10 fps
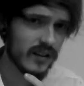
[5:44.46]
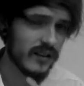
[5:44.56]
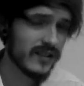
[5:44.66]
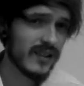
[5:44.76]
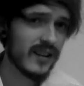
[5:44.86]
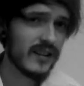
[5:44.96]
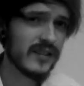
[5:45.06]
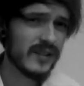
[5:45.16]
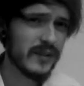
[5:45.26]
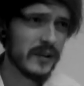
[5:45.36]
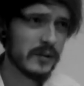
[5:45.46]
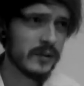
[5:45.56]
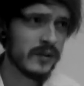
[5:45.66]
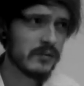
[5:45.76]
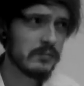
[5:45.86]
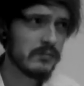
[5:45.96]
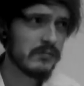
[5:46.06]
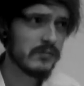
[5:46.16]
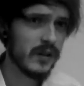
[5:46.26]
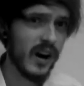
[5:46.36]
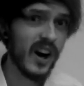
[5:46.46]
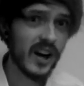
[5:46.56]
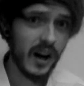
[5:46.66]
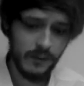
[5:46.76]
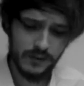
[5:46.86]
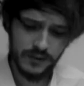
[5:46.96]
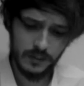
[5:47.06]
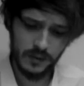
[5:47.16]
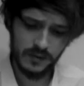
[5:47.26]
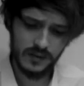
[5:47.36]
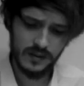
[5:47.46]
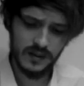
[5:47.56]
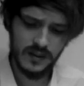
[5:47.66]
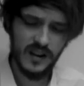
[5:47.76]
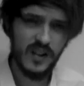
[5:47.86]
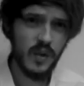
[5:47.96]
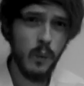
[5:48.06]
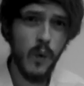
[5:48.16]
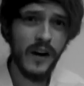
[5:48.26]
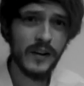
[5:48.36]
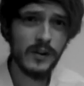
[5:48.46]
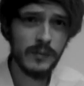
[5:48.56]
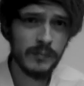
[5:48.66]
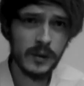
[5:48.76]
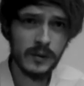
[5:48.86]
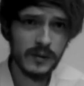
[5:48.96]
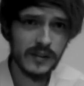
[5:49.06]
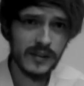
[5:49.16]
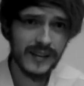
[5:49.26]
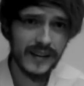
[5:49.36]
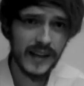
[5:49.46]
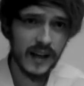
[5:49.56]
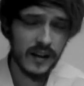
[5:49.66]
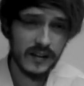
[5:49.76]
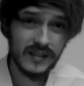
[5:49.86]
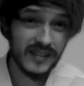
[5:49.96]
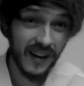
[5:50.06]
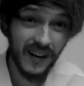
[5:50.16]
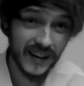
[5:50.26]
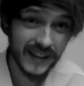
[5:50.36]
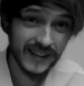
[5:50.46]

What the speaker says: The silence feels uncomfortable. The wild mood has died.